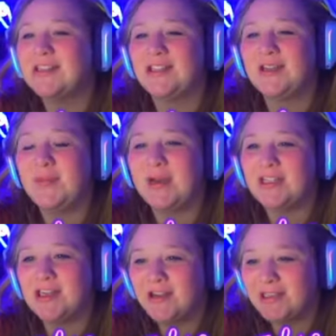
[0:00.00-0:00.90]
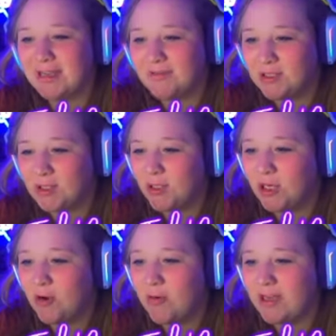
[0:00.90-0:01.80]
The two botched earrings have sold.
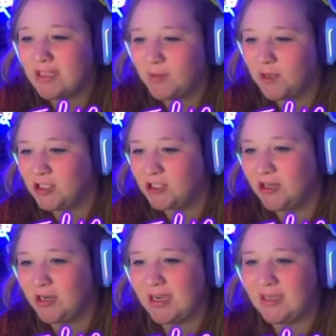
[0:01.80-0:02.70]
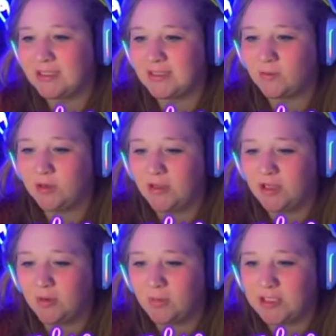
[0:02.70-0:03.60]
No one has purchased your guys' one,
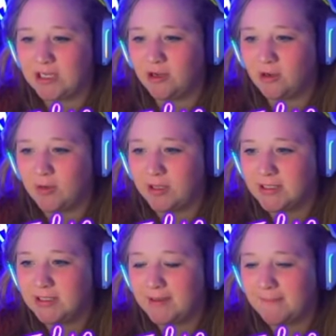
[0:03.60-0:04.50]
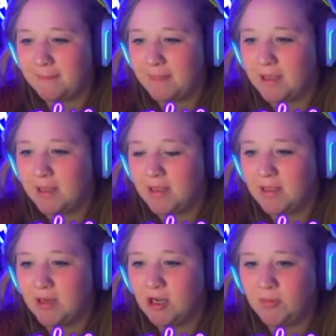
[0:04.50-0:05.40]
your botanical ones.
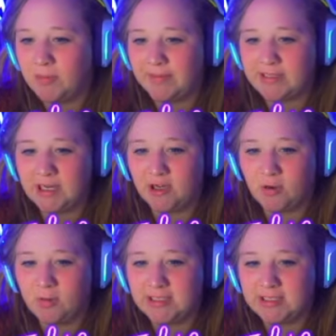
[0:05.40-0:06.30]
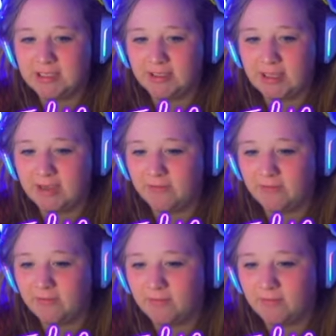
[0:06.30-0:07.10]
Nope, the botanical ones still live.